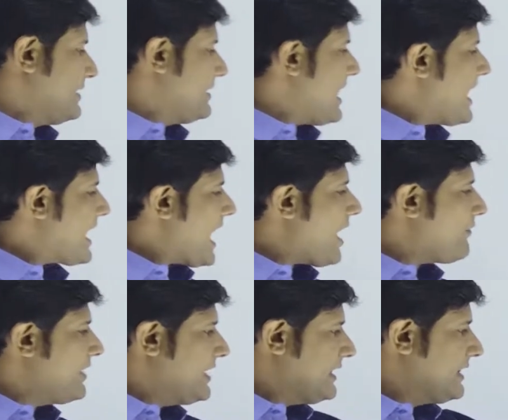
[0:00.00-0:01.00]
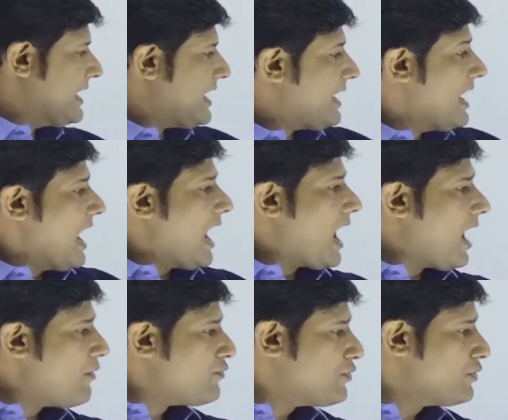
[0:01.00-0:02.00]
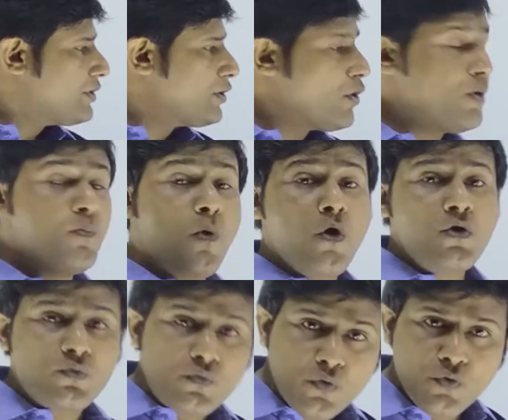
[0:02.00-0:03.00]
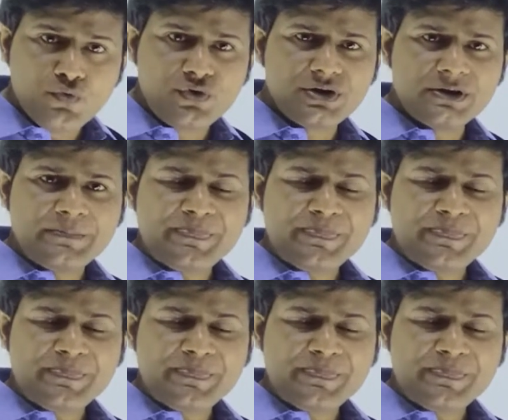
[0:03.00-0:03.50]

like I have written there, how to grow more food.